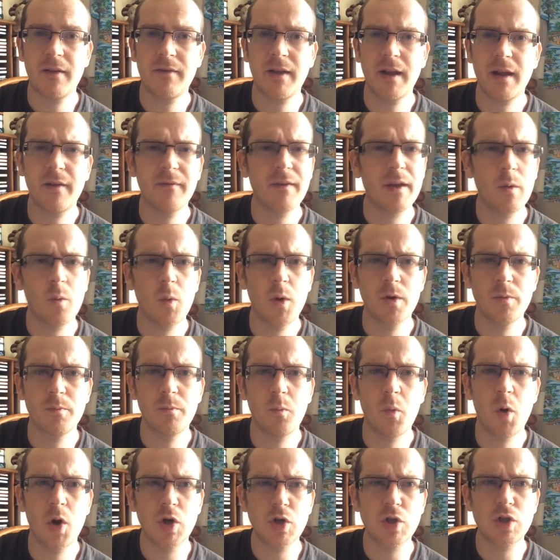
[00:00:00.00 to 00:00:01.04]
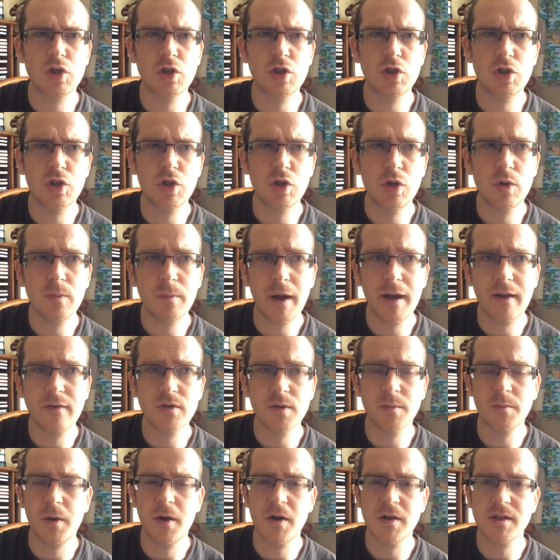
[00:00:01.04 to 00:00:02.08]
I think one or two might have
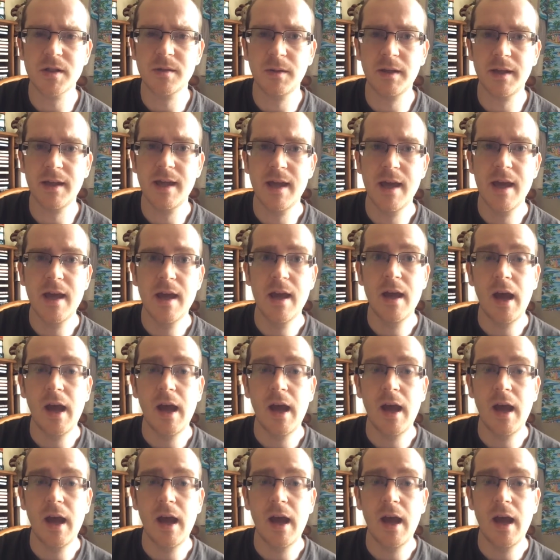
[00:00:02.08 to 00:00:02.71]
done possibly,